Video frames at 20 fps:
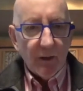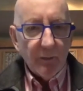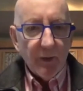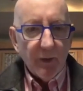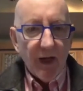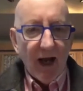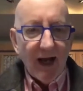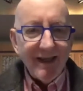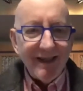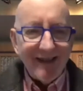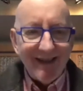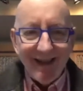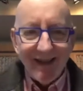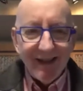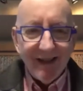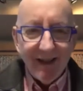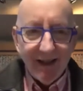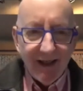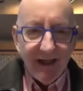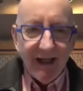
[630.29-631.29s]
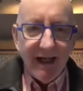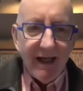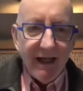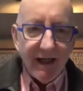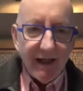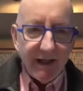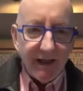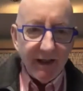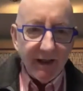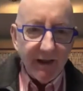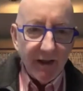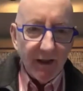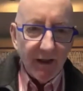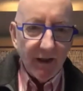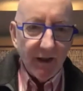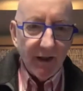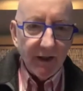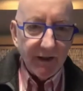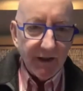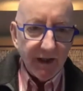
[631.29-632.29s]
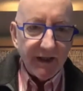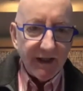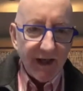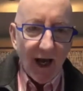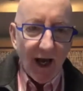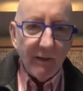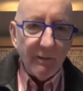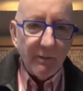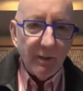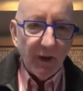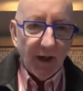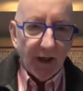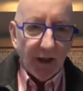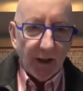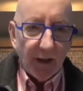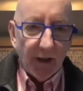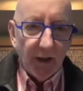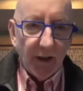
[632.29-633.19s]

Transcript: But I didn't need discipling.